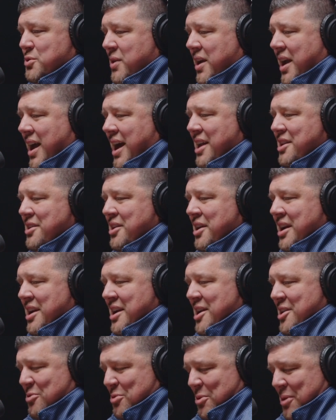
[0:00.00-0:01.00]
We got,
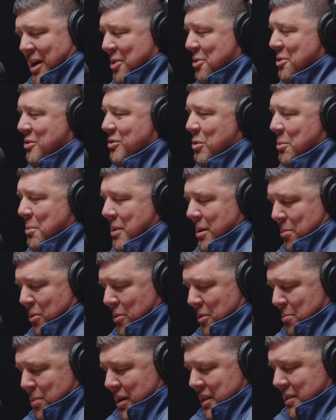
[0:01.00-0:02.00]
I don't know if you
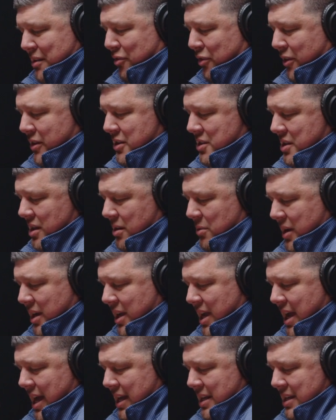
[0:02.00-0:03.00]
remember, but the first year we
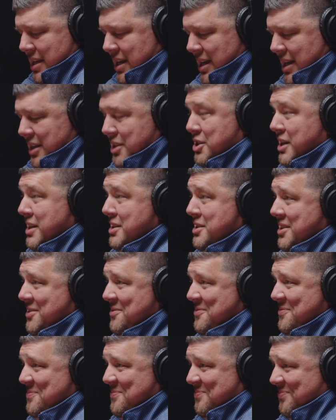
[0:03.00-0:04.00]
got
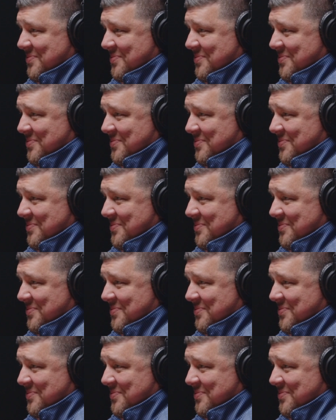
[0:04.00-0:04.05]
Jensen,